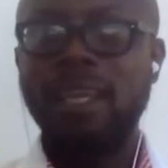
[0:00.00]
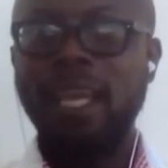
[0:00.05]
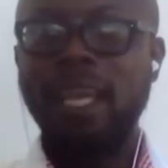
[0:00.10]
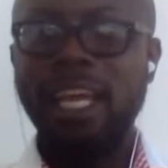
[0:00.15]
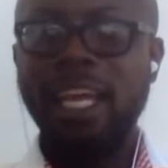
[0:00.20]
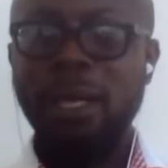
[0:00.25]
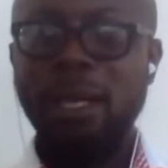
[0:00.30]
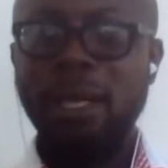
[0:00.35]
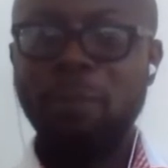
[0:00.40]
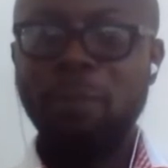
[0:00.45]

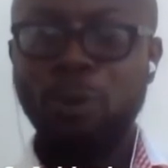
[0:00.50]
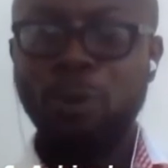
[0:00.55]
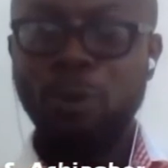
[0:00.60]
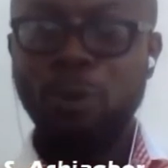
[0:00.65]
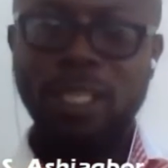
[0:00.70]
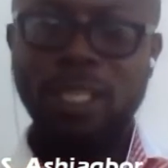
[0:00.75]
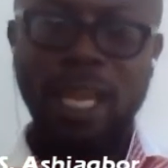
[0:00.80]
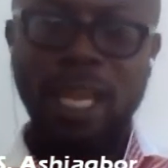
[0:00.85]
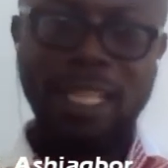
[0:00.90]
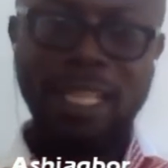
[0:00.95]

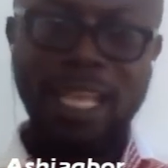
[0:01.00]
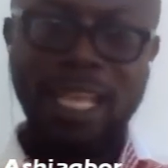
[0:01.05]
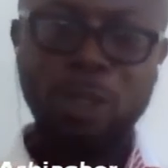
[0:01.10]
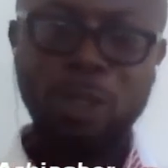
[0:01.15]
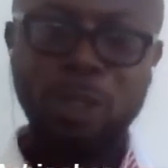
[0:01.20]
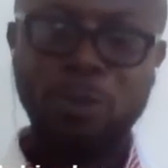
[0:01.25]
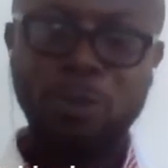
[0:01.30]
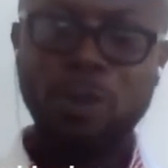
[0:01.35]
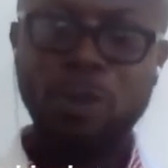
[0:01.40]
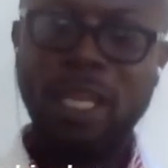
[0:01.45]
input and
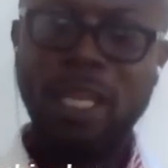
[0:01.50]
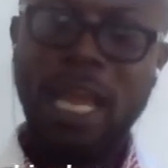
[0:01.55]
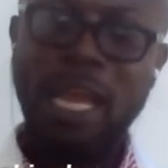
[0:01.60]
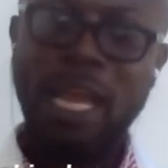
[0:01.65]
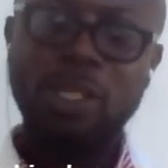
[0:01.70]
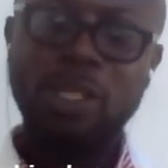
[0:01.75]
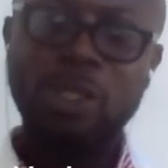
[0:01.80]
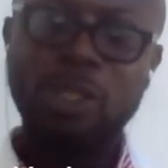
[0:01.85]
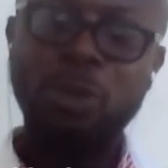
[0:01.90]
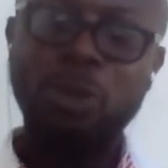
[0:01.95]
output, and
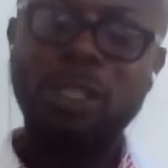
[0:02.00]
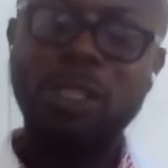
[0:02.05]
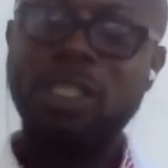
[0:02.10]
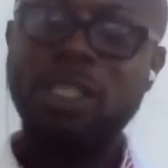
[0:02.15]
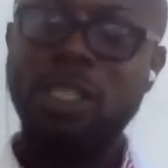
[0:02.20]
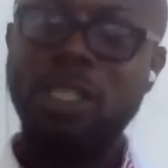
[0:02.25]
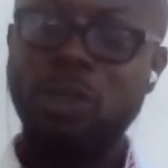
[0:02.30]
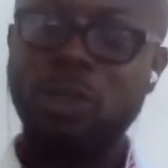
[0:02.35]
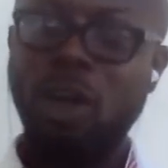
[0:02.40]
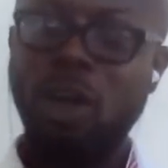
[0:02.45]
it should
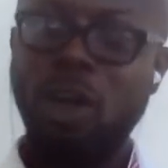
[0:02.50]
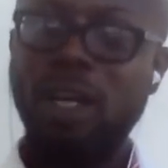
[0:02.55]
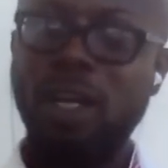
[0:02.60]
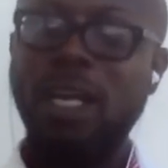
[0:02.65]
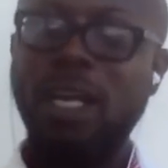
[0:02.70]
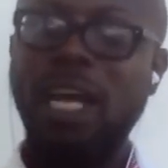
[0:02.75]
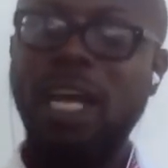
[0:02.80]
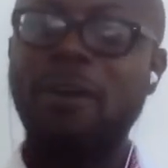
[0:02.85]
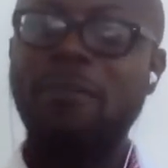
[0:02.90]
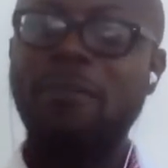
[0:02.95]
not
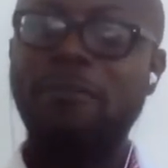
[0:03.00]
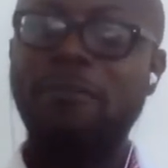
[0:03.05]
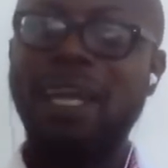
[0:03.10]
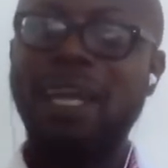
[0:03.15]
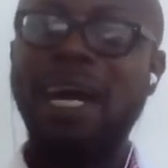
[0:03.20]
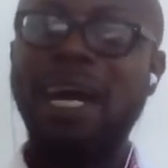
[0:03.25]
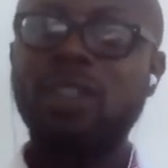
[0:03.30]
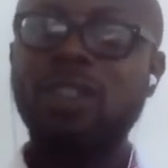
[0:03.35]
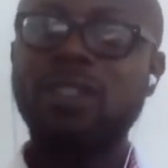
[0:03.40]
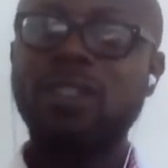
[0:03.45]
figure
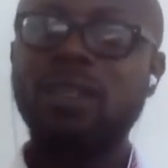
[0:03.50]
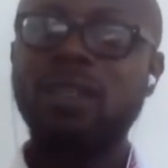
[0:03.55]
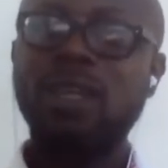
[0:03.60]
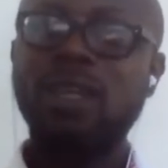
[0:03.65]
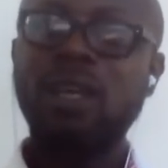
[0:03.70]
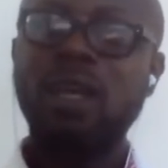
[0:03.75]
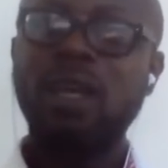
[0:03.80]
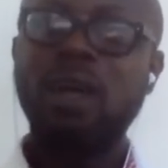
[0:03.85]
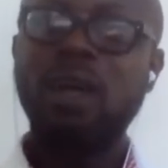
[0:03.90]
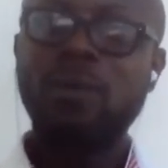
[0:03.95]
out
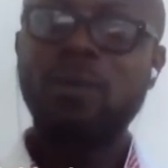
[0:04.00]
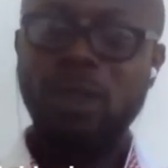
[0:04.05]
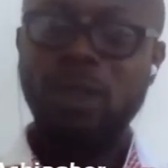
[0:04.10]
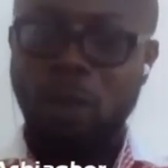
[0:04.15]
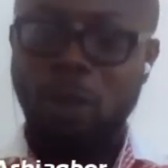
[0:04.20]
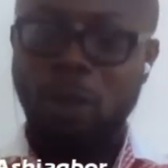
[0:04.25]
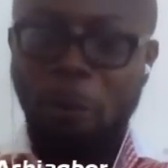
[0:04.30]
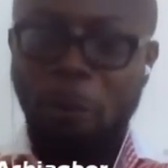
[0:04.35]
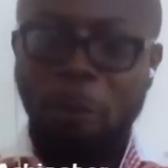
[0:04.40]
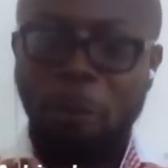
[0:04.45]

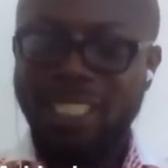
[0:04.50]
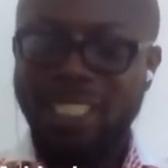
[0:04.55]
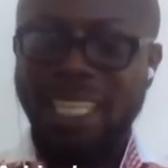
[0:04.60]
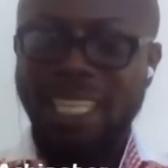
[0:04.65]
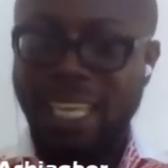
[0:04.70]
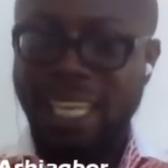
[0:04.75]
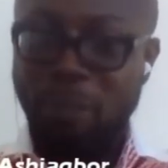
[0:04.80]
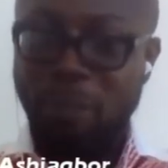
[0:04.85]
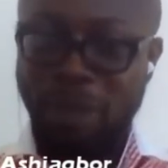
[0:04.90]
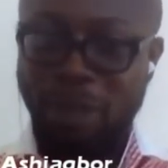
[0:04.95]
the
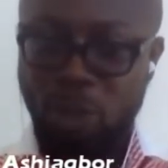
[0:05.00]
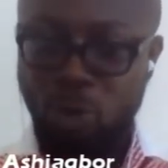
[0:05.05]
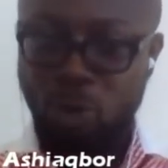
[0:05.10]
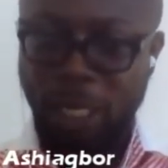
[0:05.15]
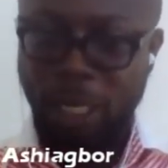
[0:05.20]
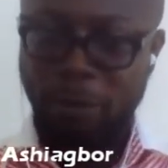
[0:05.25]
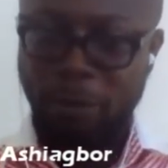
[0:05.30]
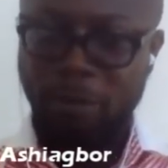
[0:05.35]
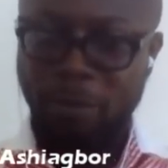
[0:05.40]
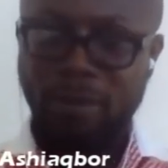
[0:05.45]
operation in
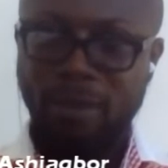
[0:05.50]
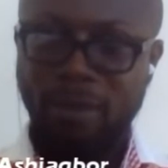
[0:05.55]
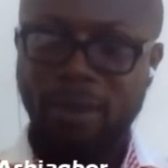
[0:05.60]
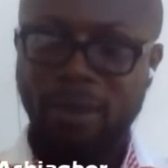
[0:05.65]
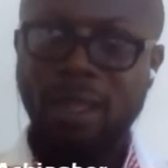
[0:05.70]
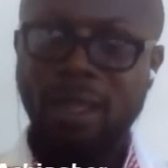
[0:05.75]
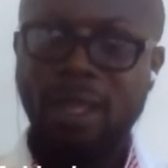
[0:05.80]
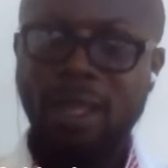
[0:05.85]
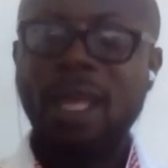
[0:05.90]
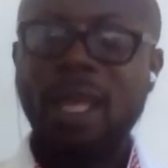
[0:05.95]
between.
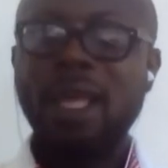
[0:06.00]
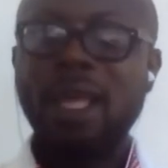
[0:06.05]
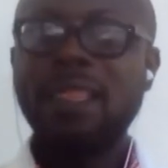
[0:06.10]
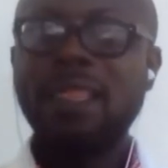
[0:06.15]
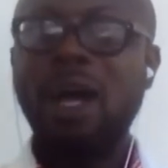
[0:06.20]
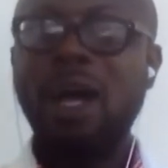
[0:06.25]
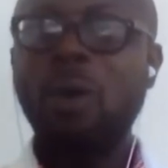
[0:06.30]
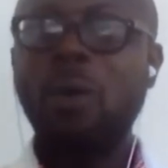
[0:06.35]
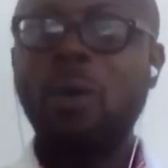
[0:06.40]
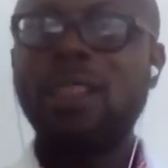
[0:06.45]

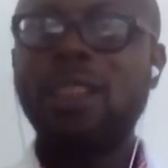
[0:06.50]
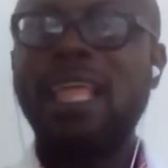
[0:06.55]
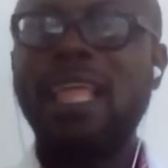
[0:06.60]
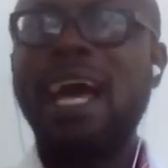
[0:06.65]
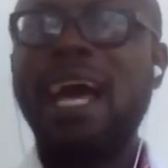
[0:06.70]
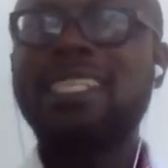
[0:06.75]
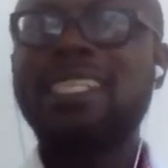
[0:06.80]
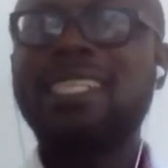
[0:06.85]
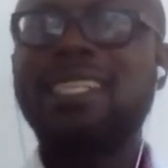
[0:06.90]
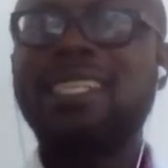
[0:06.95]
Now, that
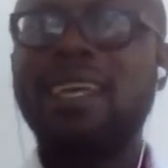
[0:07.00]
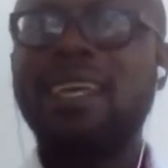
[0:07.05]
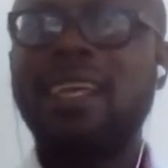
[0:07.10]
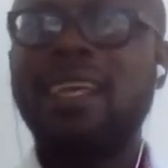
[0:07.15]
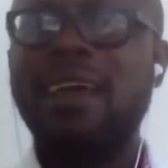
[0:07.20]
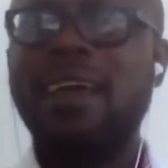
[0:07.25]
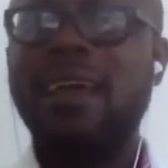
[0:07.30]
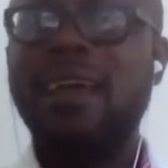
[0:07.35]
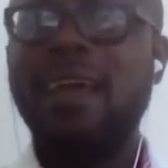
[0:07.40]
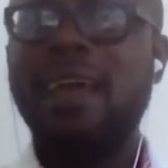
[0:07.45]
has a
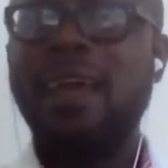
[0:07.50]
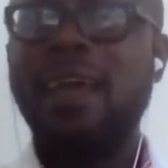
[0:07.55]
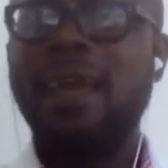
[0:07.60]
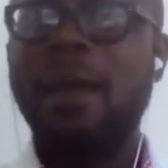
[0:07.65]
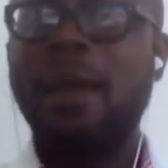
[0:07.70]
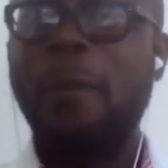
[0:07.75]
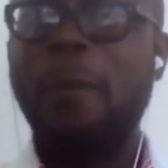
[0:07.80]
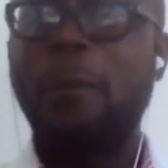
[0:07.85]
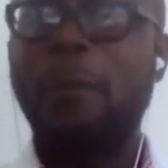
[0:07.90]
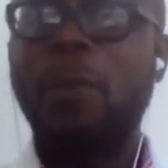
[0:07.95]

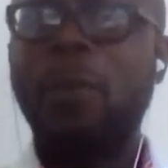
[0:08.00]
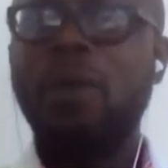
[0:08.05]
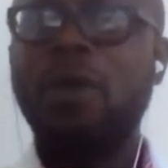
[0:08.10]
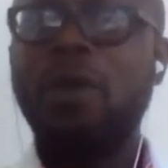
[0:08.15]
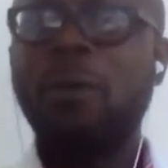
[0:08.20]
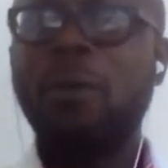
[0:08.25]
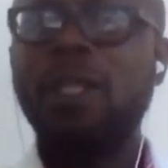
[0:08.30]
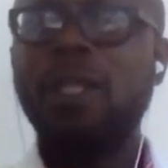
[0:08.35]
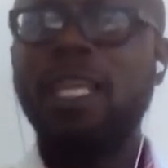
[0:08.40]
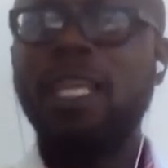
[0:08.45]

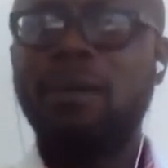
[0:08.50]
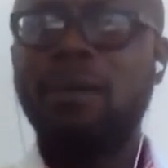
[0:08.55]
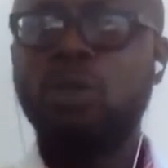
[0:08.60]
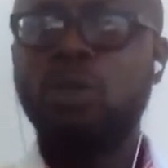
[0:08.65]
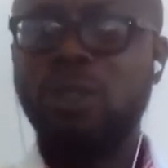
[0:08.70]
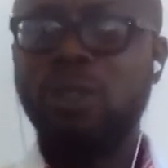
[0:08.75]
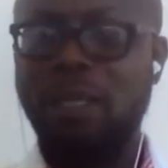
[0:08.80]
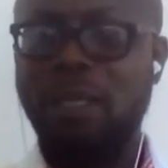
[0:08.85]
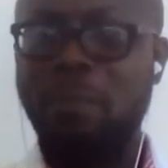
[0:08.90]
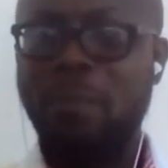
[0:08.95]
problem when it comes
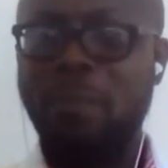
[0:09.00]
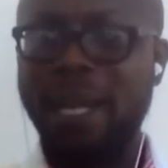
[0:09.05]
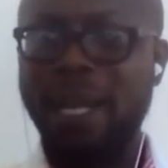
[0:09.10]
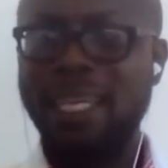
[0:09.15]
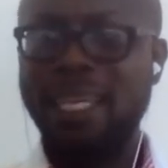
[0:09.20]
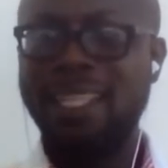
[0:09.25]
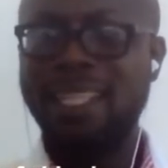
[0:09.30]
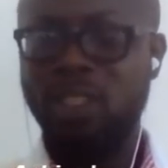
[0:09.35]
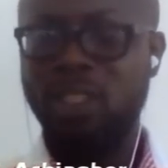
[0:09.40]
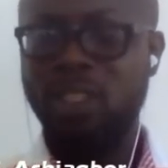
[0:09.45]
to
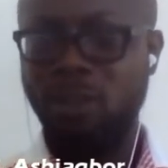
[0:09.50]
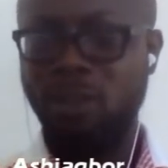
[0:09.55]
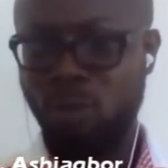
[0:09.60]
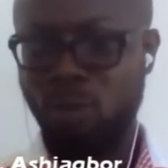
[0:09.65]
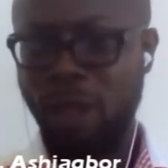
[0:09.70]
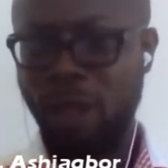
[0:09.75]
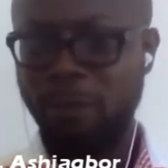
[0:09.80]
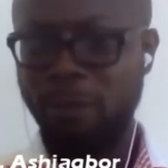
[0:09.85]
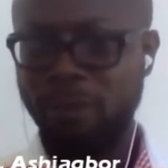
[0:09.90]
debugging the software.